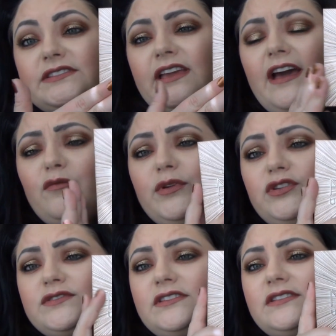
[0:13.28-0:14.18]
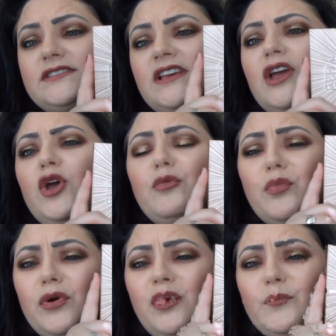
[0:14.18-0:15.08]
I have been using this
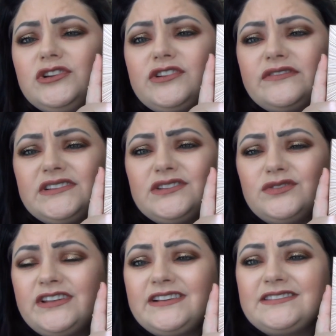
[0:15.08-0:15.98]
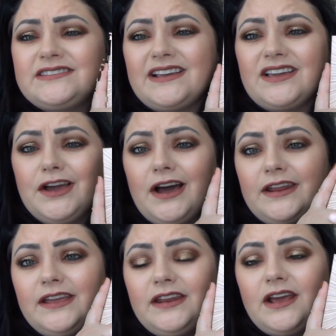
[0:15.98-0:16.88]
pretty much every single day since I got
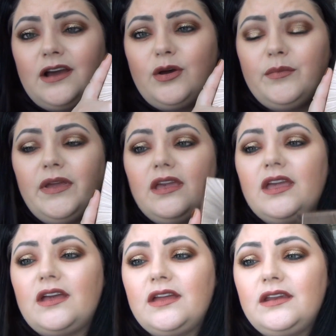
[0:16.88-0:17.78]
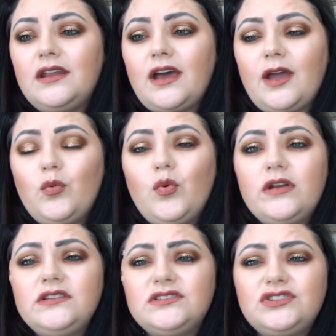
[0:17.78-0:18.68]
it, and I
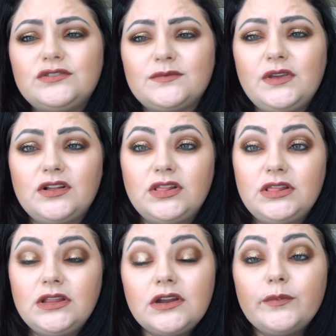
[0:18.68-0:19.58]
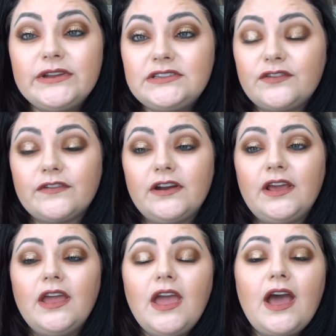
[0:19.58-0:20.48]
wanted to do something a little bit different.
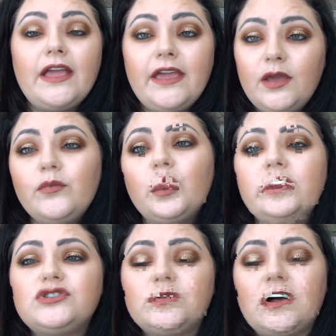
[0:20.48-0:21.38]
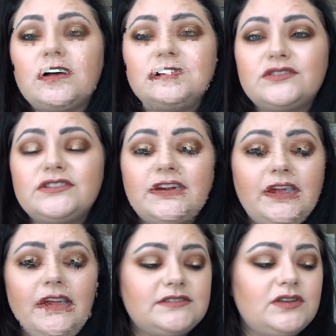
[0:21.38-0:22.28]
I am going to a concert
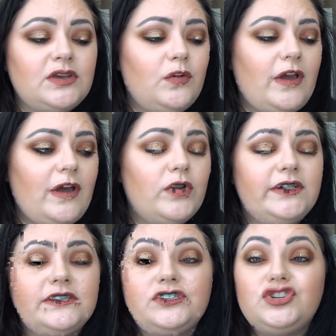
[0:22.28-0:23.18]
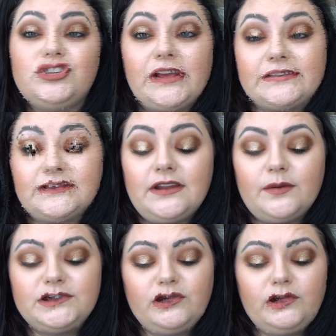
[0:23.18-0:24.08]
tonight, so I wanted to jazz it
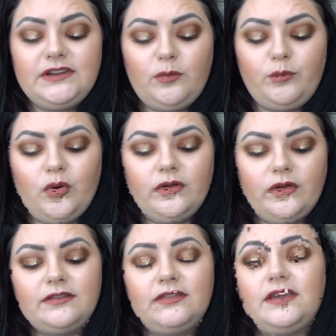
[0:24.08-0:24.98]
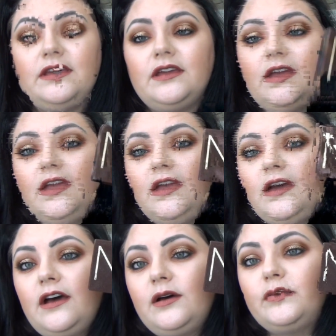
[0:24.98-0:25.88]
up. So I did pull in the
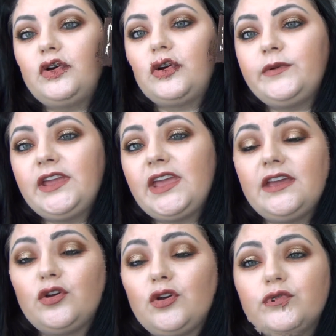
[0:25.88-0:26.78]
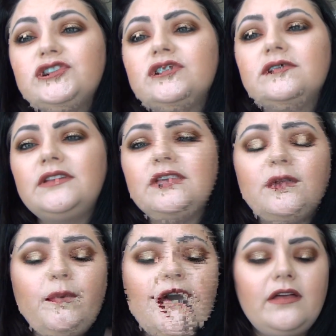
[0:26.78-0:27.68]
Urban Decay Original
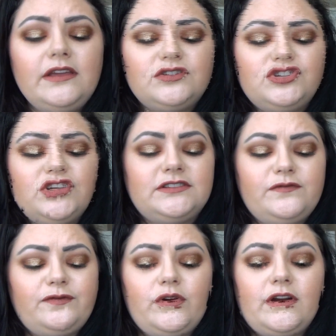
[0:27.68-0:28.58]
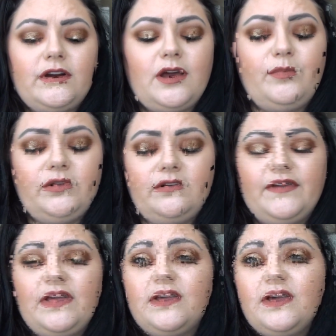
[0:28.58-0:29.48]
Naked palette just for a couple of
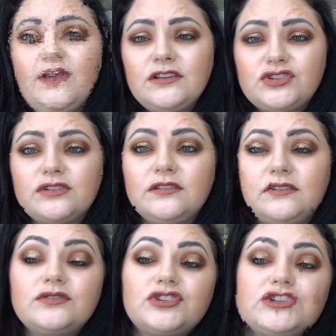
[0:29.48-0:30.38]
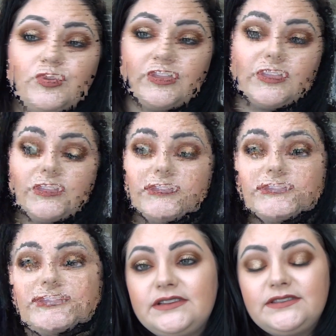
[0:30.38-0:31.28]
extra little shimmering
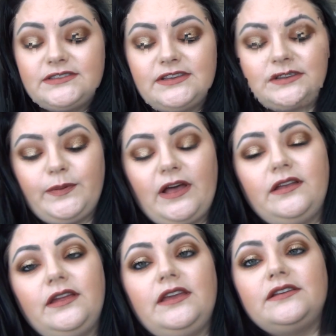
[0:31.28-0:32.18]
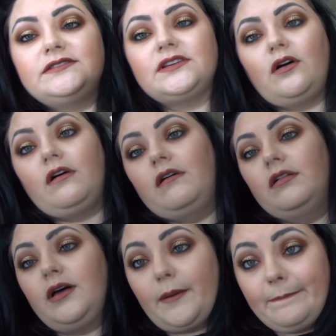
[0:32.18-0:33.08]
colors, since this palette is
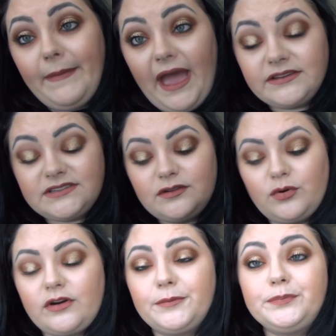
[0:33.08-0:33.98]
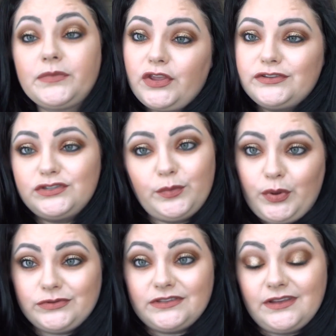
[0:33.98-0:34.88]
all matte, or
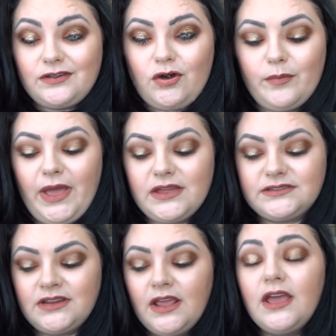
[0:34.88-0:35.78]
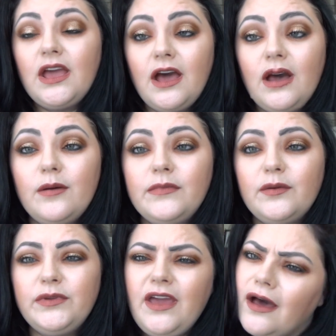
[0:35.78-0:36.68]
supposedly all matte.
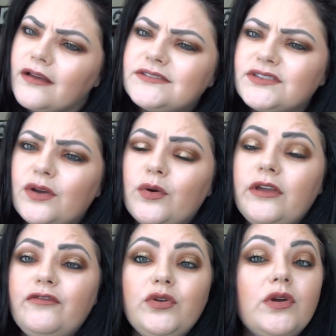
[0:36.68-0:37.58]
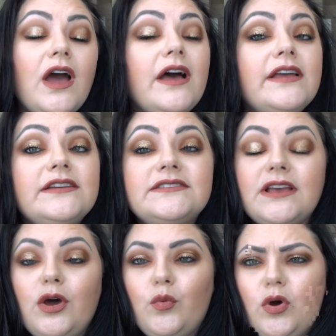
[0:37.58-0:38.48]
Yeah, so if you guys
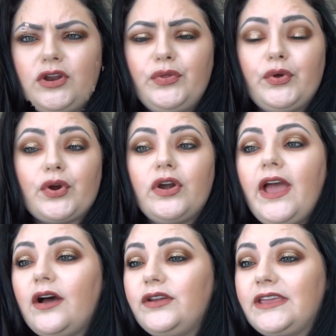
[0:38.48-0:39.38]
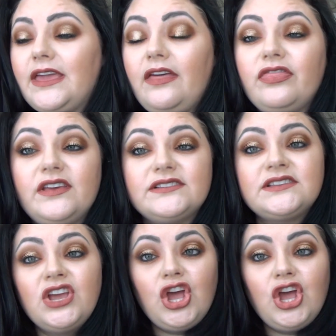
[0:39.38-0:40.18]
want to learn how to get this